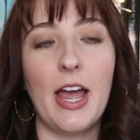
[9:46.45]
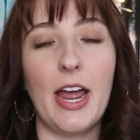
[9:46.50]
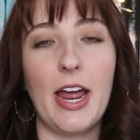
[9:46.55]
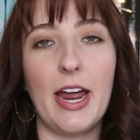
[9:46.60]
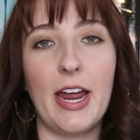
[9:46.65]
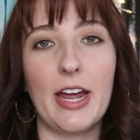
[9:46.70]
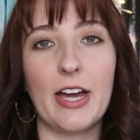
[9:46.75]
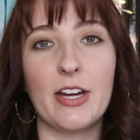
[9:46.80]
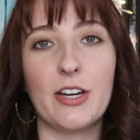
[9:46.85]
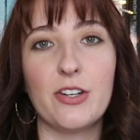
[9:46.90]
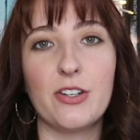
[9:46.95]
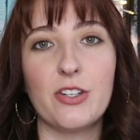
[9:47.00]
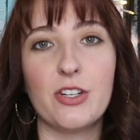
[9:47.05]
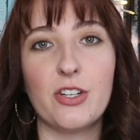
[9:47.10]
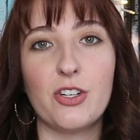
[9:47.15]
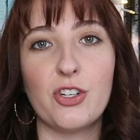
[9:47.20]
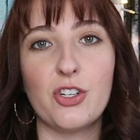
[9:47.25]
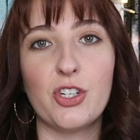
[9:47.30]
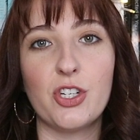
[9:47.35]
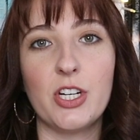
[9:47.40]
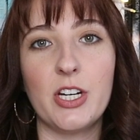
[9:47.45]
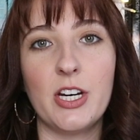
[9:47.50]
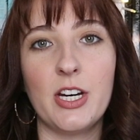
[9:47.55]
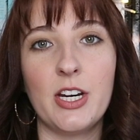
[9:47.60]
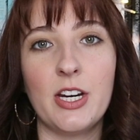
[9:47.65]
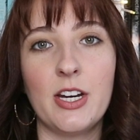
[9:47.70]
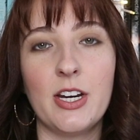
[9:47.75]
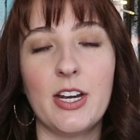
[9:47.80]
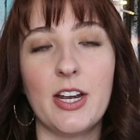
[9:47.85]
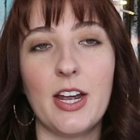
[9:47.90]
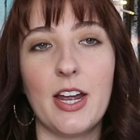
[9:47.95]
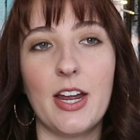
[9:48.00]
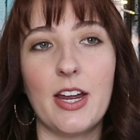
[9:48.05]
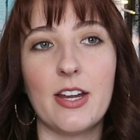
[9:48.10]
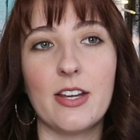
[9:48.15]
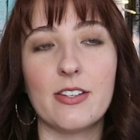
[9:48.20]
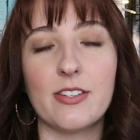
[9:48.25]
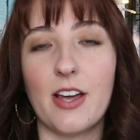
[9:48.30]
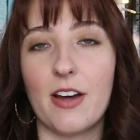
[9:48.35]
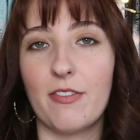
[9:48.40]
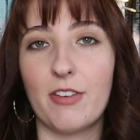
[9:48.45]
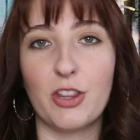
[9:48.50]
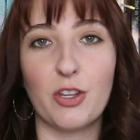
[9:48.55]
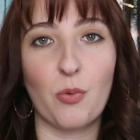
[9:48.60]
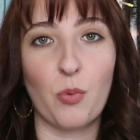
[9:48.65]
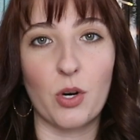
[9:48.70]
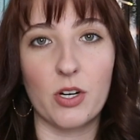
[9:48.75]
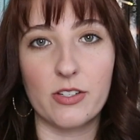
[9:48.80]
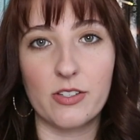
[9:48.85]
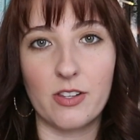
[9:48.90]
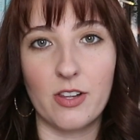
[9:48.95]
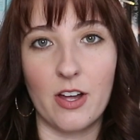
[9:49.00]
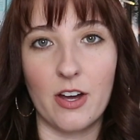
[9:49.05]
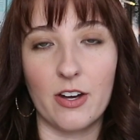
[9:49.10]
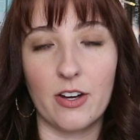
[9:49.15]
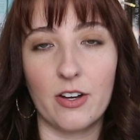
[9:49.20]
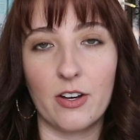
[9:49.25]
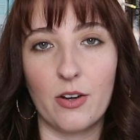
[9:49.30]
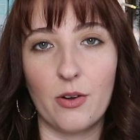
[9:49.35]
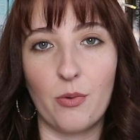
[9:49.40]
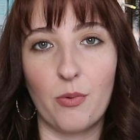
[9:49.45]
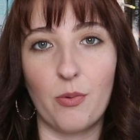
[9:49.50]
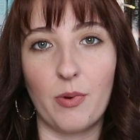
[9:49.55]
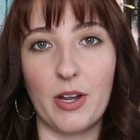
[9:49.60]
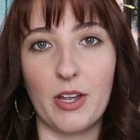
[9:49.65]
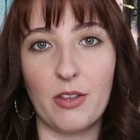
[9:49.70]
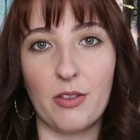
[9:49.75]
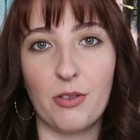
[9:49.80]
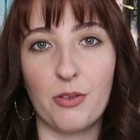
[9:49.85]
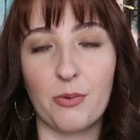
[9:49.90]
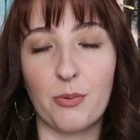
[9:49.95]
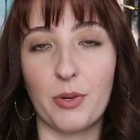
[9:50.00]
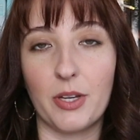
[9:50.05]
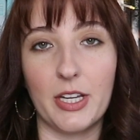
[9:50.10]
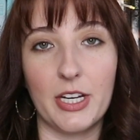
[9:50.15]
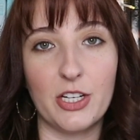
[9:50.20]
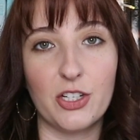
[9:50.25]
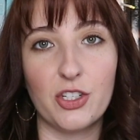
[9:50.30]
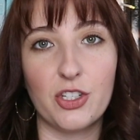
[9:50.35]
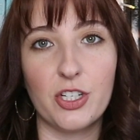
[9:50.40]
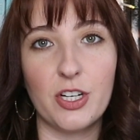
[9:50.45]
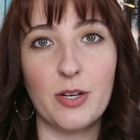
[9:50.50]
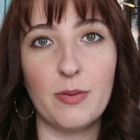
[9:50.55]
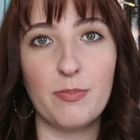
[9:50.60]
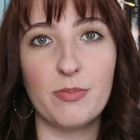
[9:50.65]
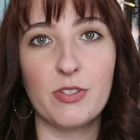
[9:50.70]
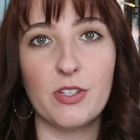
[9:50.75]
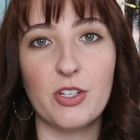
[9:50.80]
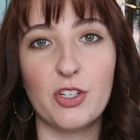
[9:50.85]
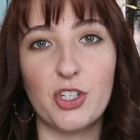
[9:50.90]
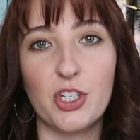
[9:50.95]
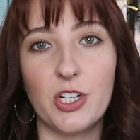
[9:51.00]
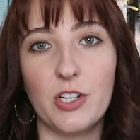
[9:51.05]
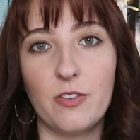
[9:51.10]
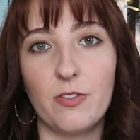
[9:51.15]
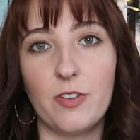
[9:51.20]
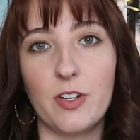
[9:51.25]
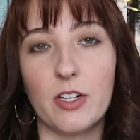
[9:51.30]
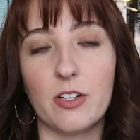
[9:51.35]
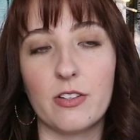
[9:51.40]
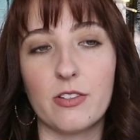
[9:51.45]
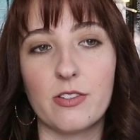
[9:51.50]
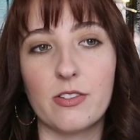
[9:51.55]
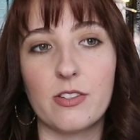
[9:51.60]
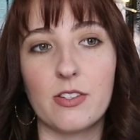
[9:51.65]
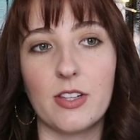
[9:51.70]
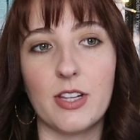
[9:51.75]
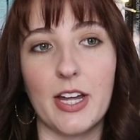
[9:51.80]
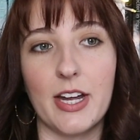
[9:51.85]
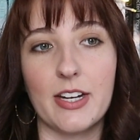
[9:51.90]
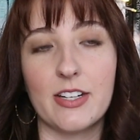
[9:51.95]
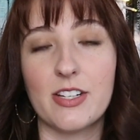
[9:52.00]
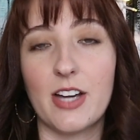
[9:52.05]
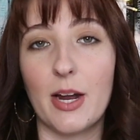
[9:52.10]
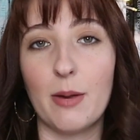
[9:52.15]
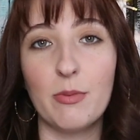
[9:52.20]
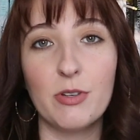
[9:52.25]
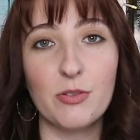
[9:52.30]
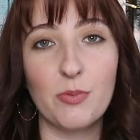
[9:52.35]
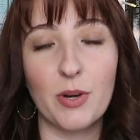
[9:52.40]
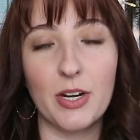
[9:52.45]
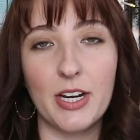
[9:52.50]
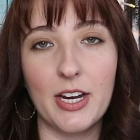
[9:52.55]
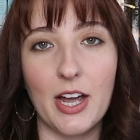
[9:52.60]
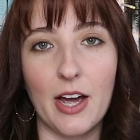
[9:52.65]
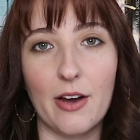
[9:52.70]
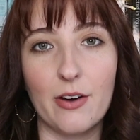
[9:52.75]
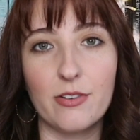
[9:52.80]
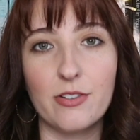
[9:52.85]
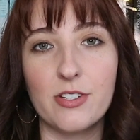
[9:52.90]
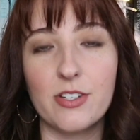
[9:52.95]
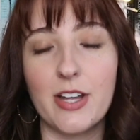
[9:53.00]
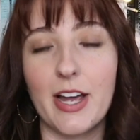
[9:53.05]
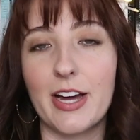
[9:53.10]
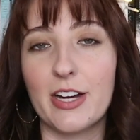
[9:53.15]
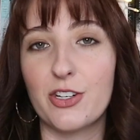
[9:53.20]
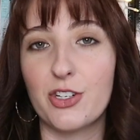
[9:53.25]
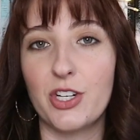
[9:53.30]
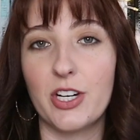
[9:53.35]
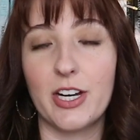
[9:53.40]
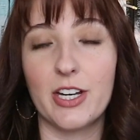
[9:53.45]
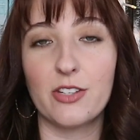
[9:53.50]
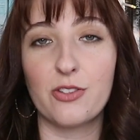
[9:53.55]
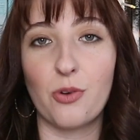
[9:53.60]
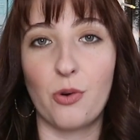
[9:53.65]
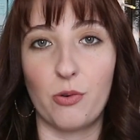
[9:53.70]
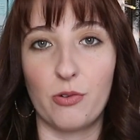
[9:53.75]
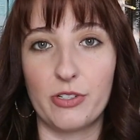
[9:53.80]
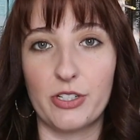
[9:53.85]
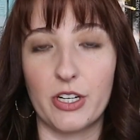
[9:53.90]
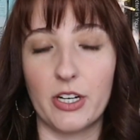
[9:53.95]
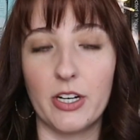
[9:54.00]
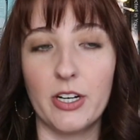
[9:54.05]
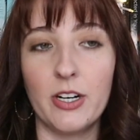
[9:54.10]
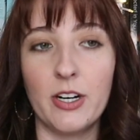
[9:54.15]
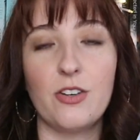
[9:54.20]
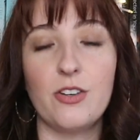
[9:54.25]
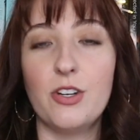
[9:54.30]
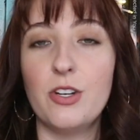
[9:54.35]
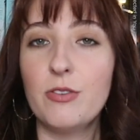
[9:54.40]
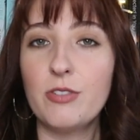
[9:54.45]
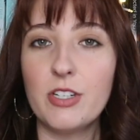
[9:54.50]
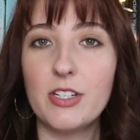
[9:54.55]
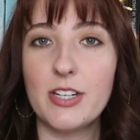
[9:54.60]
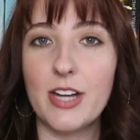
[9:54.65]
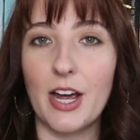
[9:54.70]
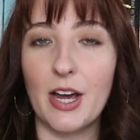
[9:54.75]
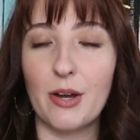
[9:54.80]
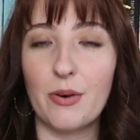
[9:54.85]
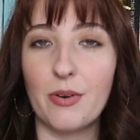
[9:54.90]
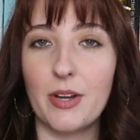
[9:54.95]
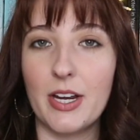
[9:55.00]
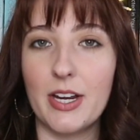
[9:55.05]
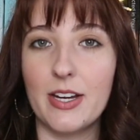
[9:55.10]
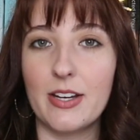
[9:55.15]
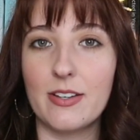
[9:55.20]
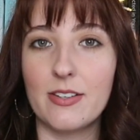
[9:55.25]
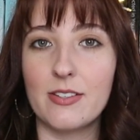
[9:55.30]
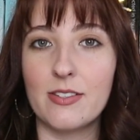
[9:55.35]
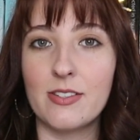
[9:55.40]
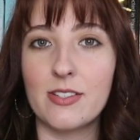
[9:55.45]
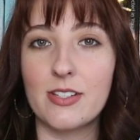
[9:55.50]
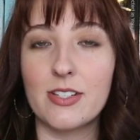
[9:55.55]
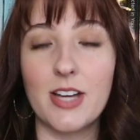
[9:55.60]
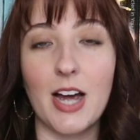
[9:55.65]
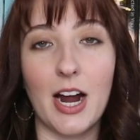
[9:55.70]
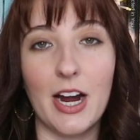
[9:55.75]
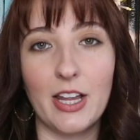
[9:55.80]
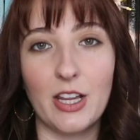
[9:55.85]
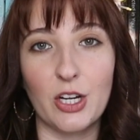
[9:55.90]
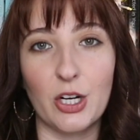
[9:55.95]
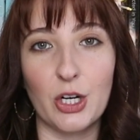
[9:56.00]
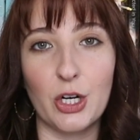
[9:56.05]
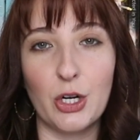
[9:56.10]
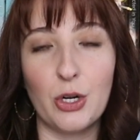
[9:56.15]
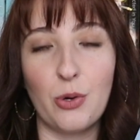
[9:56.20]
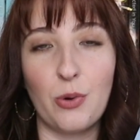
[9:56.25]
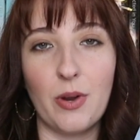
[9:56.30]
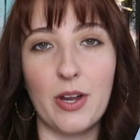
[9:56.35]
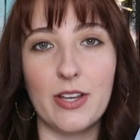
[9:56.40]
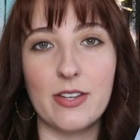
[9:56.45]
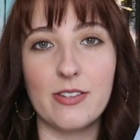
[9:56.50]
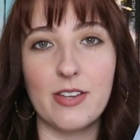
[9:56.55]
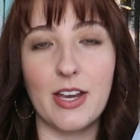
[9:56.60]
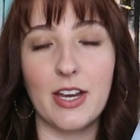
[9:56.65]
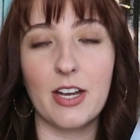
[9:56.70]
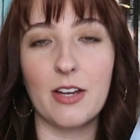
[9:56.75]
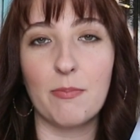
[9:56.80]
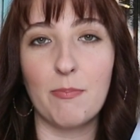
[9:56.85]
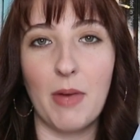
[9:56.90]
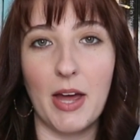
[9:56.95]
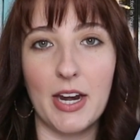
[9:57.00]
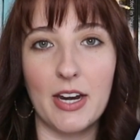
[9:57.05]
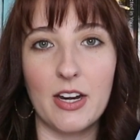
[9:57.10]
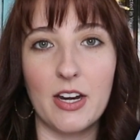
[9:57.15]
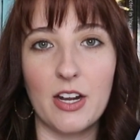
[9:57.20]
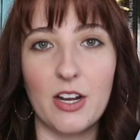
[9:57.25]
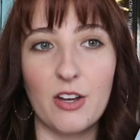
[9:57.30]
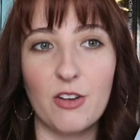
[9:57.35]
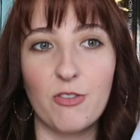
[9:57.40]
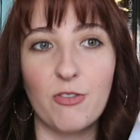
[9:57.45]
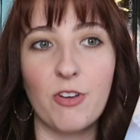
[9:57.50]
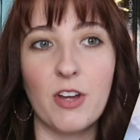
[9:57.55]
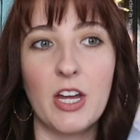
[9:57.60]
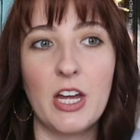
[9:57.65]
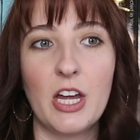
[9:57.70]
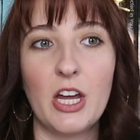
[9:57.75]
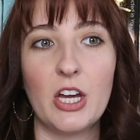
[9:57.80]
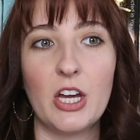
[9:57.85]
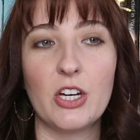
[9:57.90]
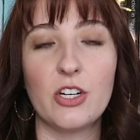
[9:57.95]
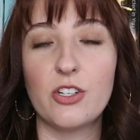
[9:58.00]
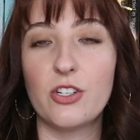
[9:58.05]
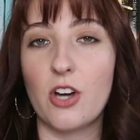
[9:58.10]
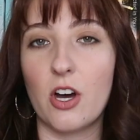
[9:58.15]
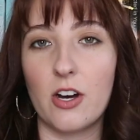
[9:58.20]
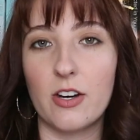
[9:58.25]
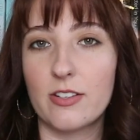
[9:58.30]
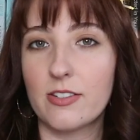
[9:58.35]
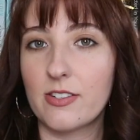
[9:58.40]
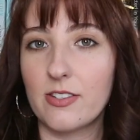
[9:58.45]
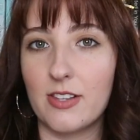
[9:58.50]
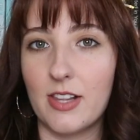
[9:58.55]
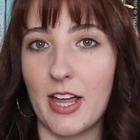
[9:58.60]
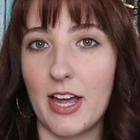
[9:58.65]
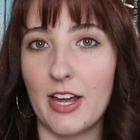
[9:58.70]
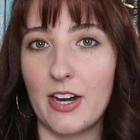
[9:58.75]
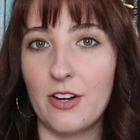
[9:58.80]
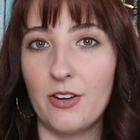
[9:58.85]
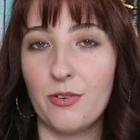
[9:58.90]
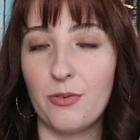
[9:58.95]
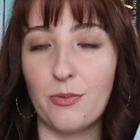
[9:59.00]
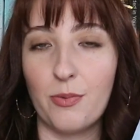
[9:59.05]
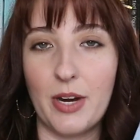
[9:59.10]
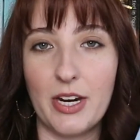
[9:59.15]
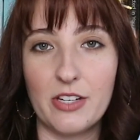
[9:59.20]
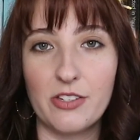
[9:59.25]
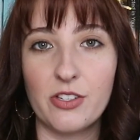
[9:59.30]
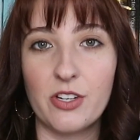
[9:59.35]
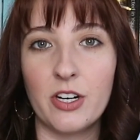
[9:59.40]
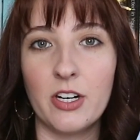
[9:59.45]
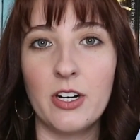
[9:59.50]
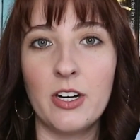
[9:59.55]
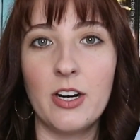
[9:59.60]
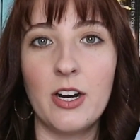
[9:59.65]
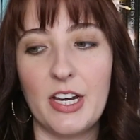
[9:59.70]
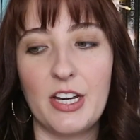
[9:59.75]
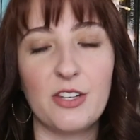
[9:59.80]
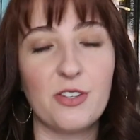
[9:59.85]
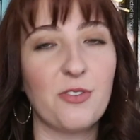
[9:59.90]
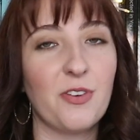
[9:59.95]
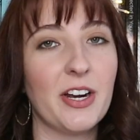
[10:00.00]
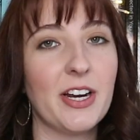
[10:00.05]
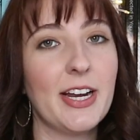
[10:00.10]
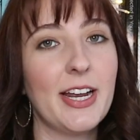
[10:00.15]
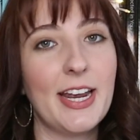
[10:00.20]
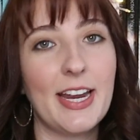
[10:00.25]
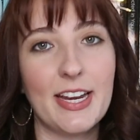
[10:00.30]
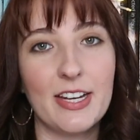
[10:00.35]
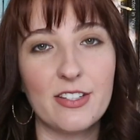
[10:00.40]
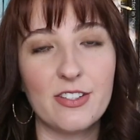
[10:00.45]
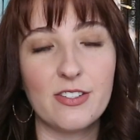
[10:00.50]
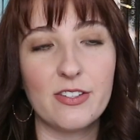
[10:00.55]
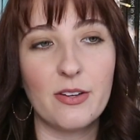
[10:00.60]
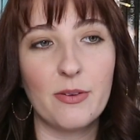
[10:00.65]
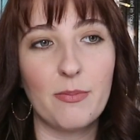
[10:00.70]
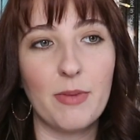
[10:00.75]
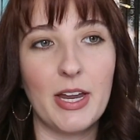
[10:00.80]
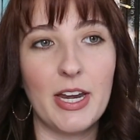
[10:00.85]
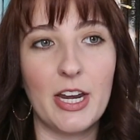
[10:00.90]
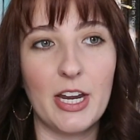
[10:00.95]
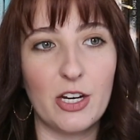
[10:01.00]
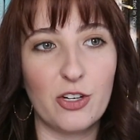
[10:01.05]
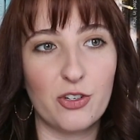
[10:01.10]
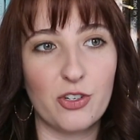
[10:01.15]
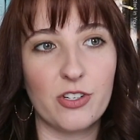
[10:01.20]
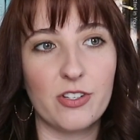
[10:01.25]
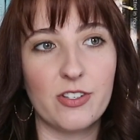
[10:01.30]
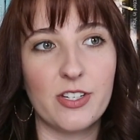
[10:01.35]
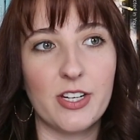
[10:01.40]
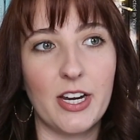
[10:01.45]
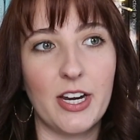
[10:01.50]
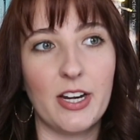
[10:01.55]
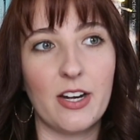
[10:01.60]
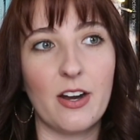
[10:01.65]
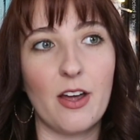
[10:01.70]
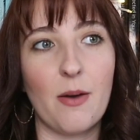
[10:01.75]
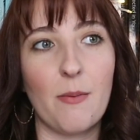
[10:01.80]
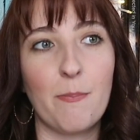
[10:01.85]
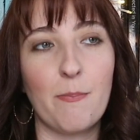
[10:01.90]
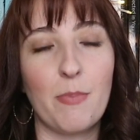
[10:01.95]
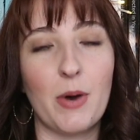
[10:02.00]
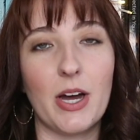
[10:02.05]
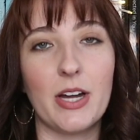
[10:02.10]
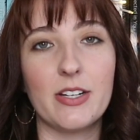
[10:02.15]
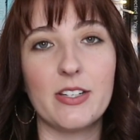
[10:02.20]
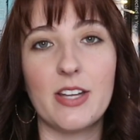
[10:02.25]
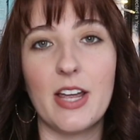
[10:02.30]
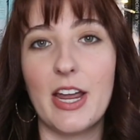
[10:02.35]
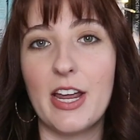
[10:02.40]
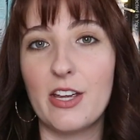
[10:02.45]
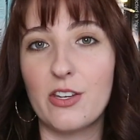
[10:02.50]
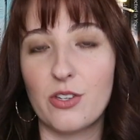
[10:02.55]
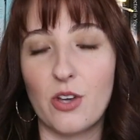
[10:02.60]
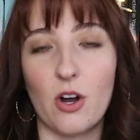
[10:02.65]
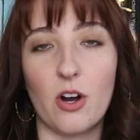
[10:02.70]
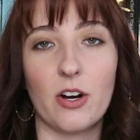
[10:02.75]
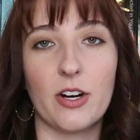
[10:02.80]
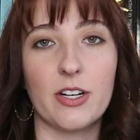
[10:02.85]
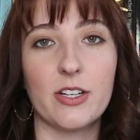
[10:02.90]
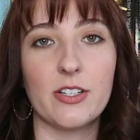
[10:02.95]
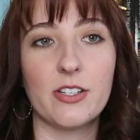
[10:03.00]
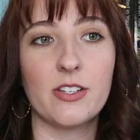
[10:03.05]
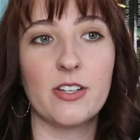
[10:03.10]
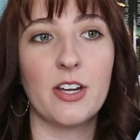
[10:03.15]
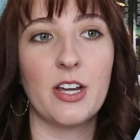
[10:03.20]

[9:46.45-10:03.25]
and she is having the worst luck with relationships. She feels like time is running out as she gets older. New to town is Tyler, who is a competitive dog sled racer. He's very handsome and interesting, but his heart